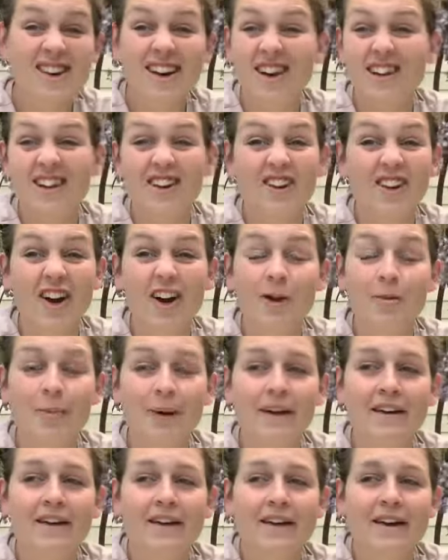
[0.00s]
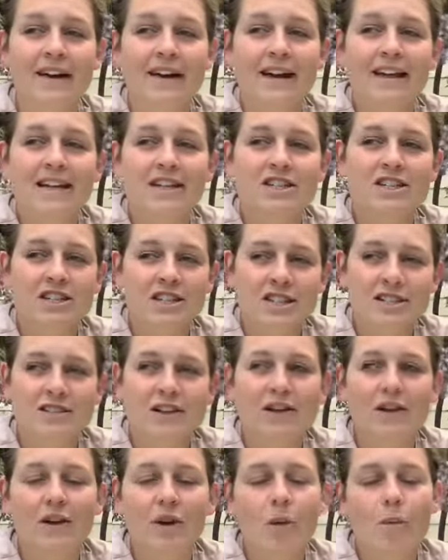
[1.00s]
I don't know, but she has
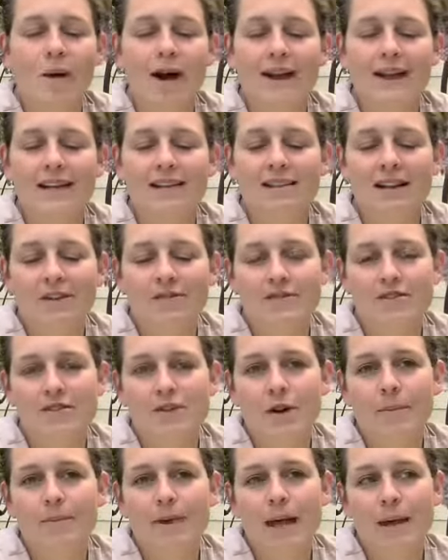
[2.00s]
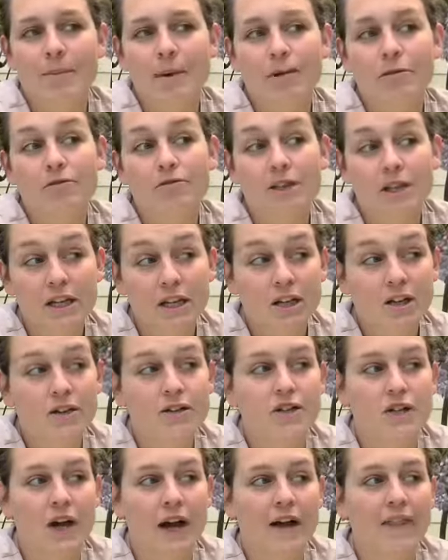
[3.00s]
only got 1 egg left. So I'm keeping a really
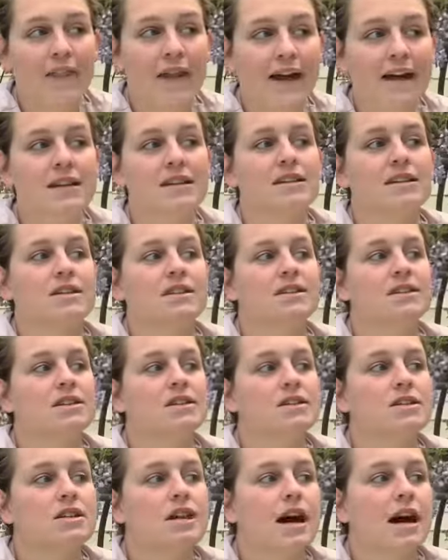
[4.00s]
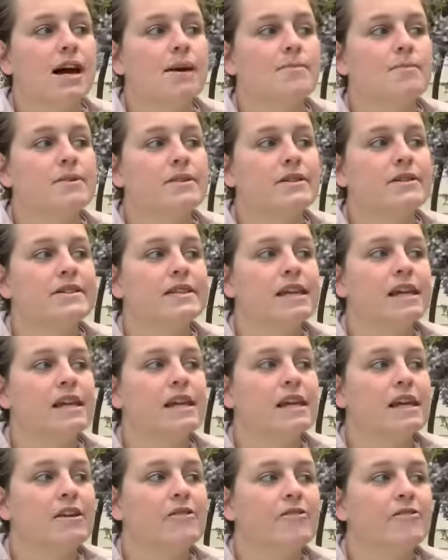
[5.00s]
close eye on that to
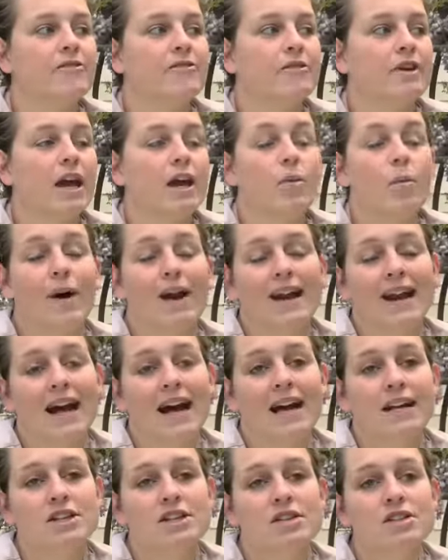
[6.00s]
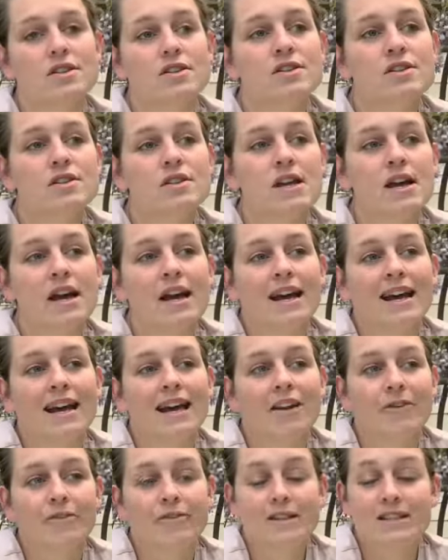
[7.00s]
see if and when it hatches,
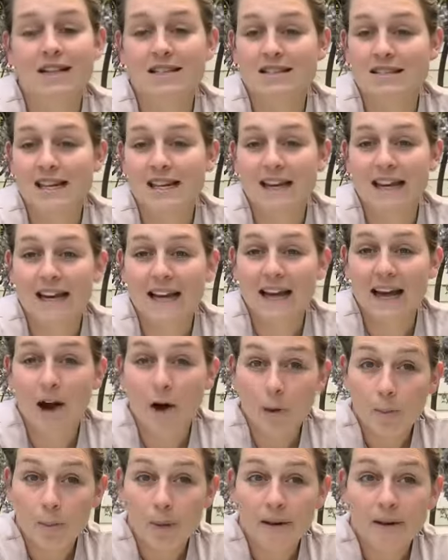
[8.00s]
if it does need any help.